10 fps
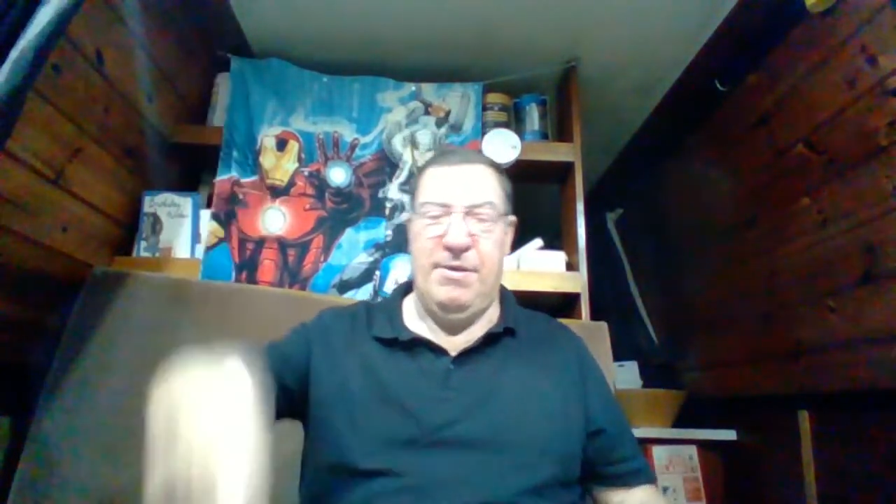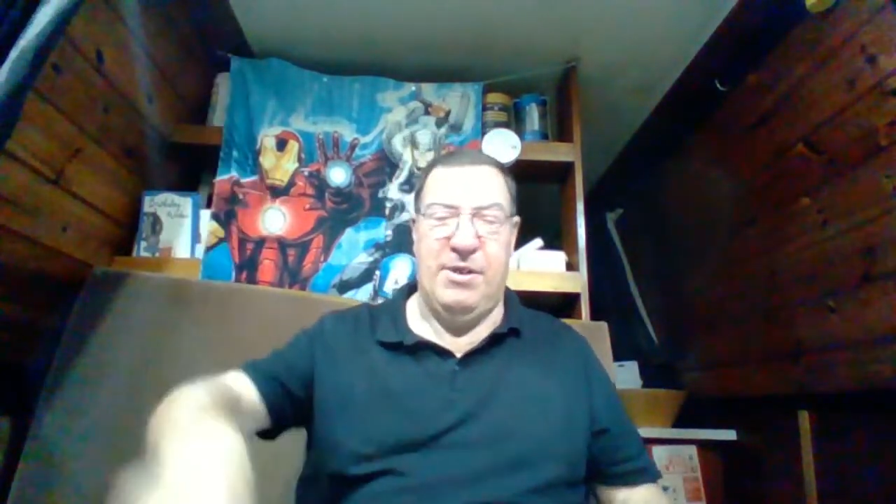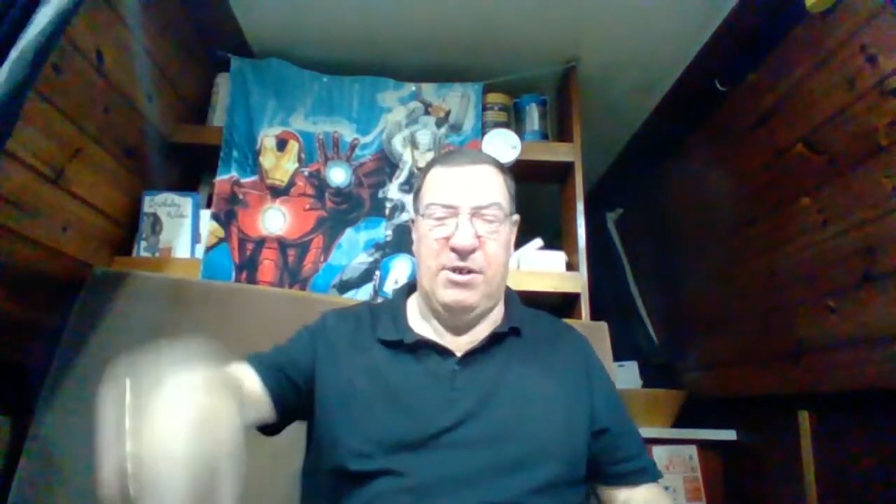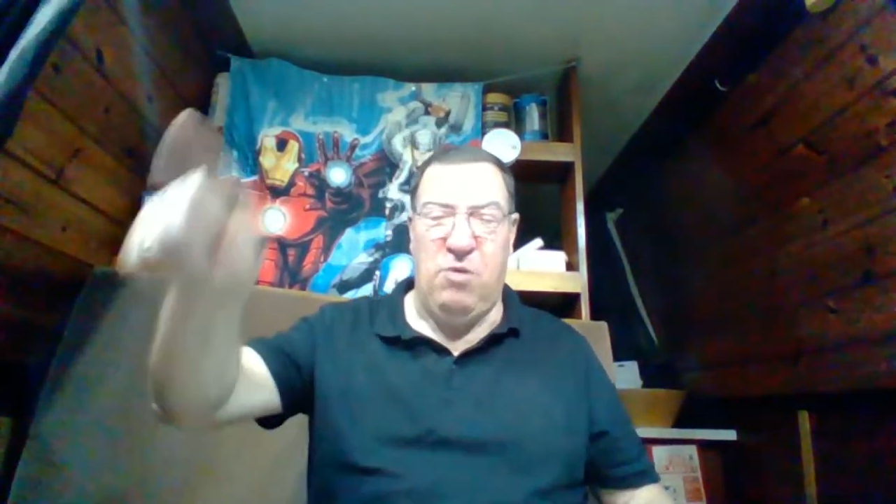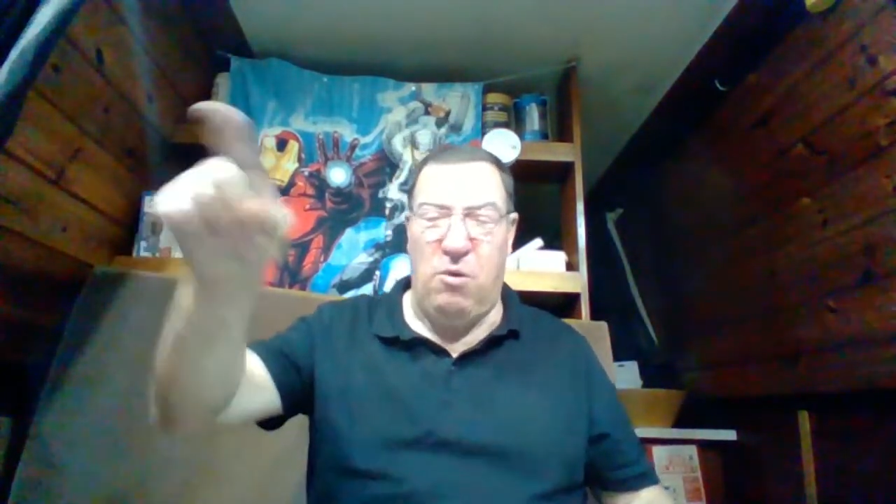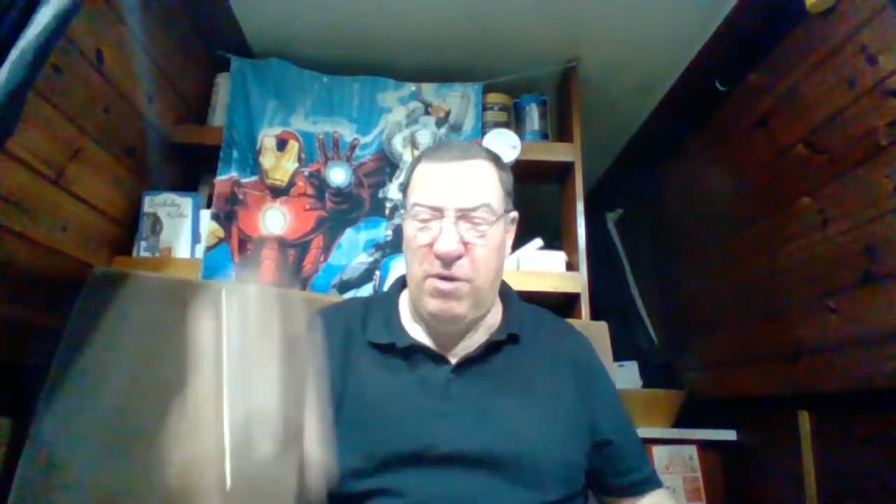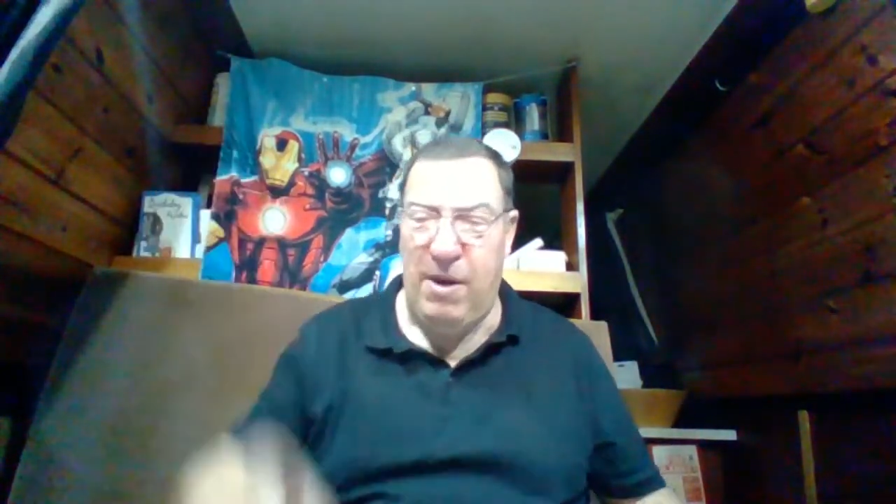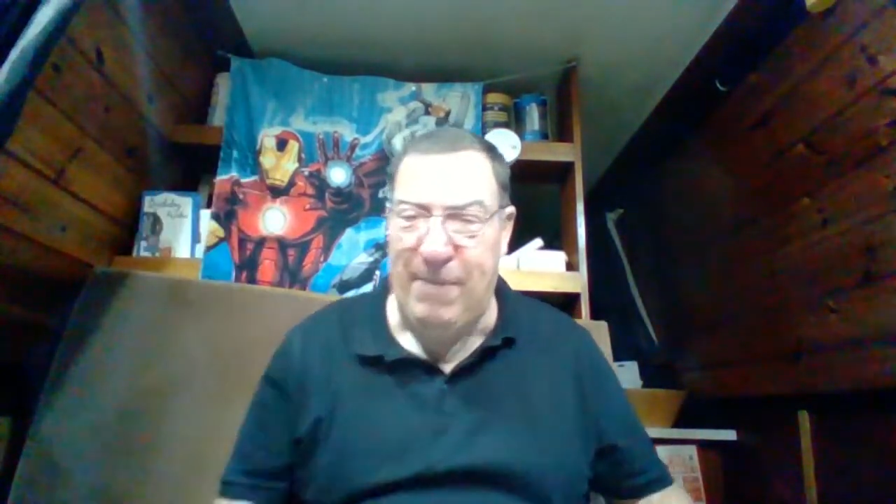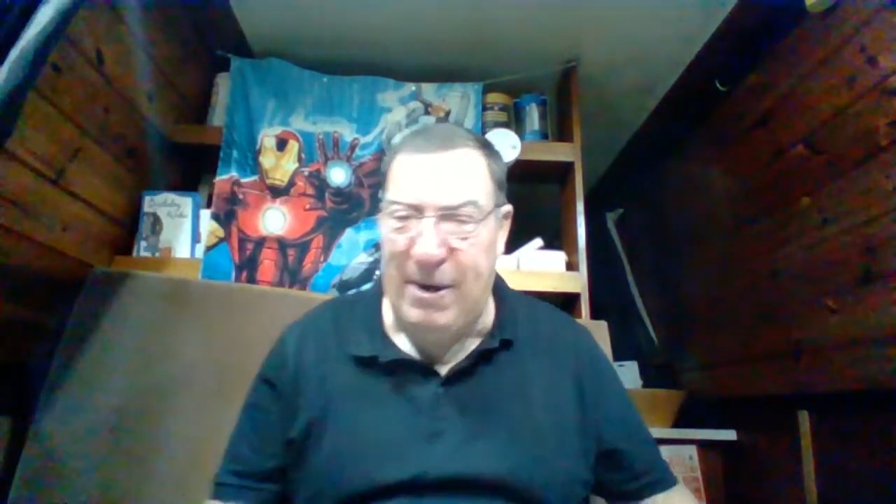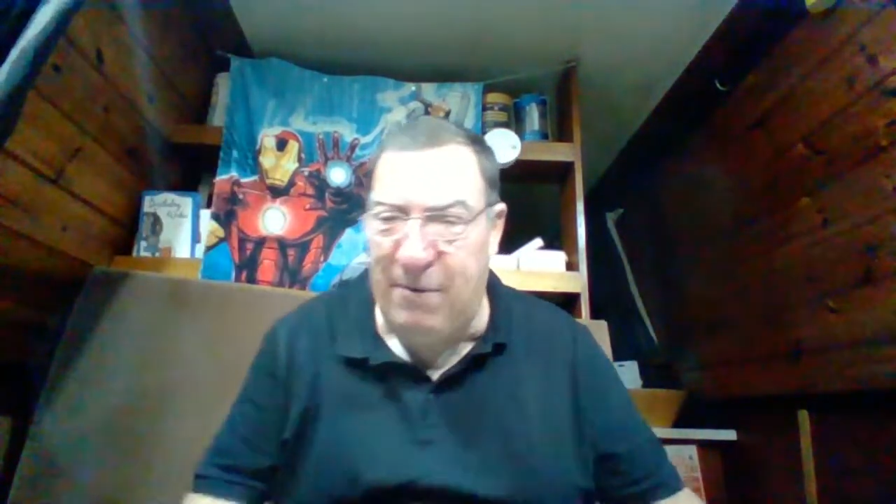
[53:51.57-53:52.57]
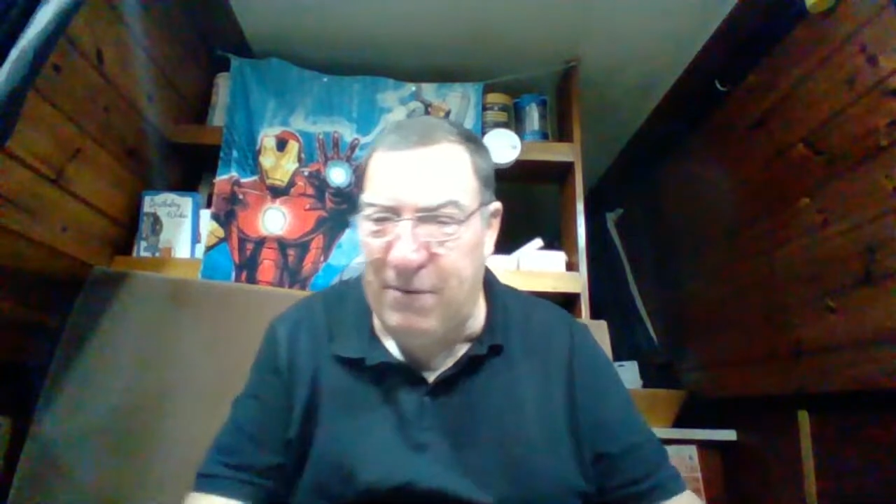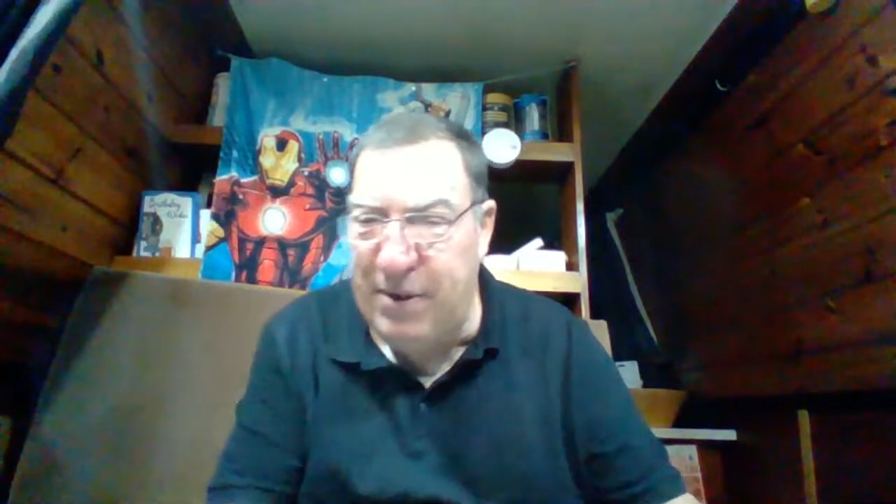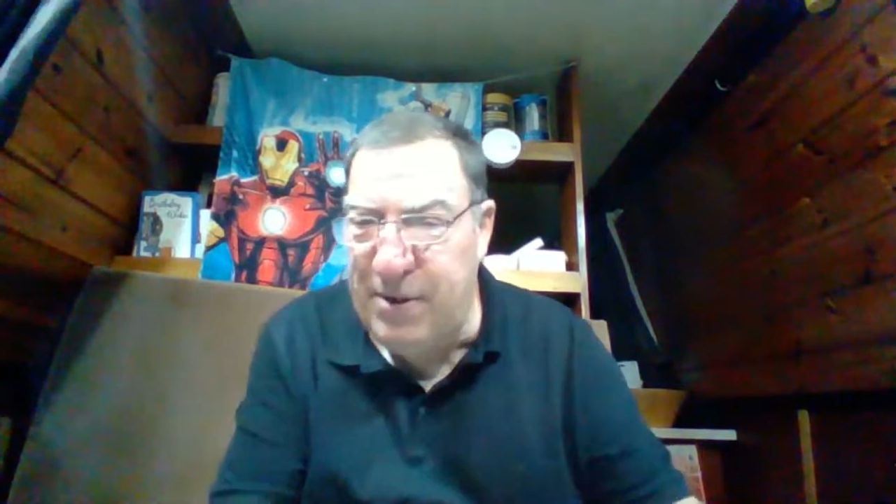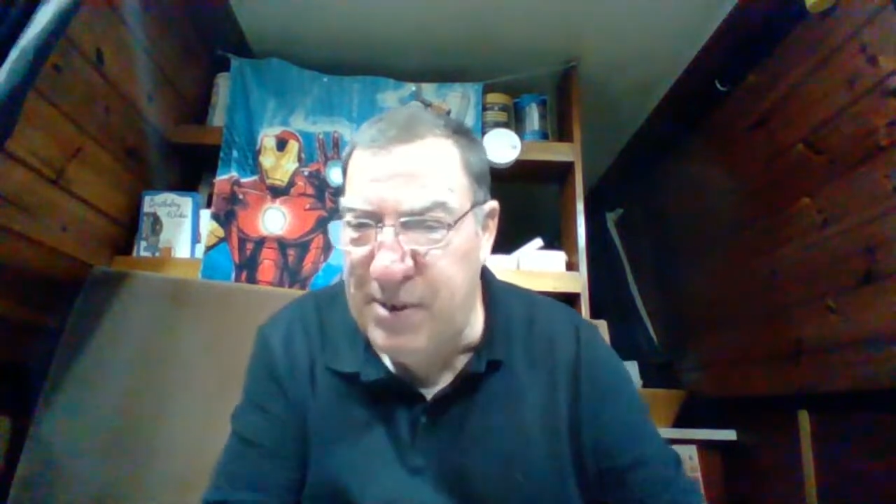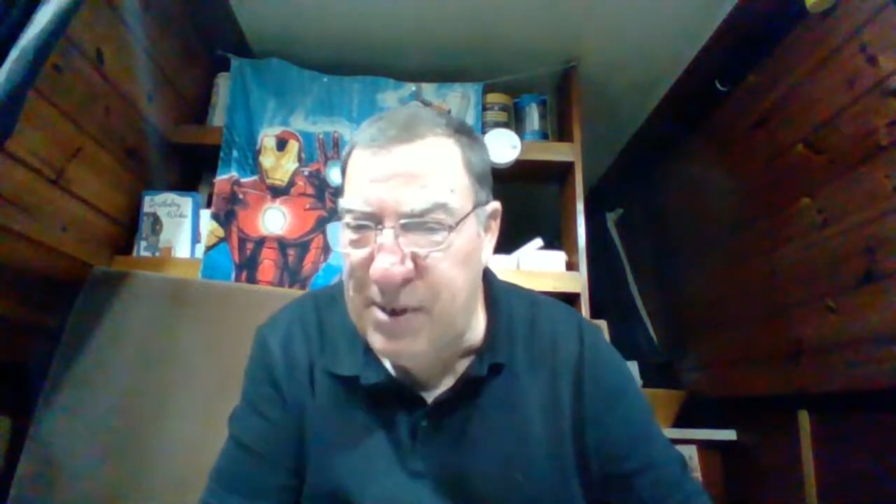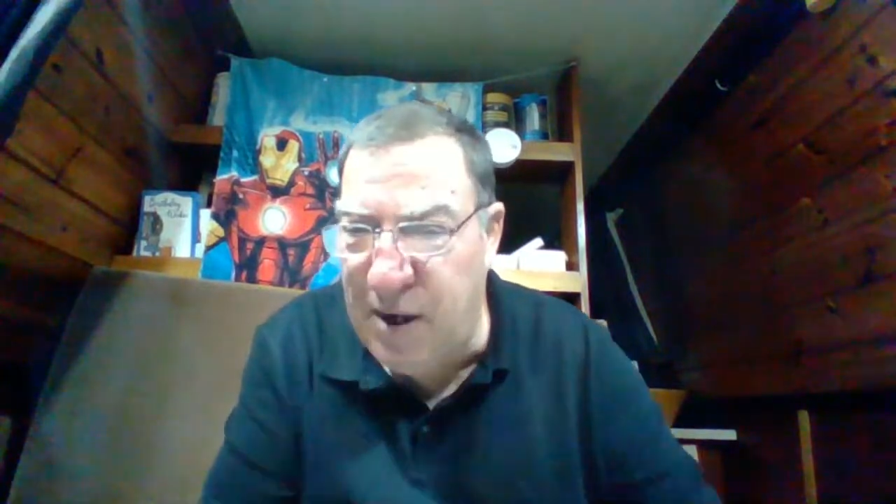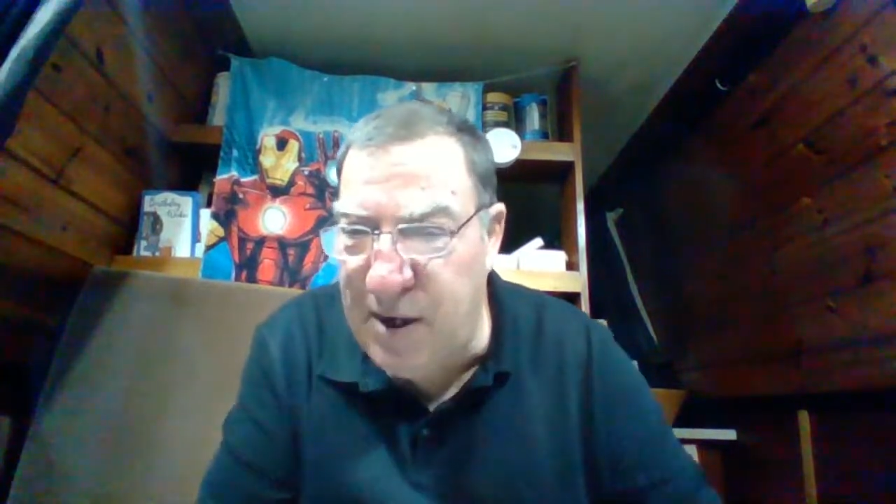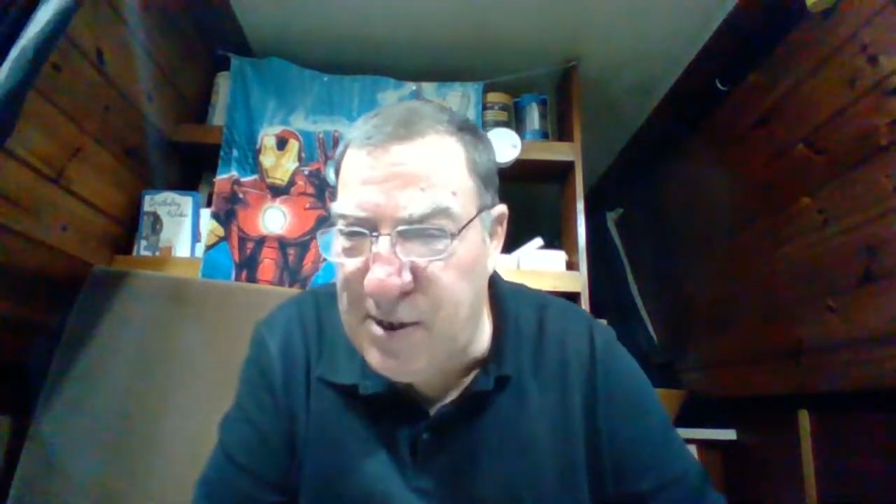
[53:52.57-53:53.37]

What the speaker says: scrolling up here on the side,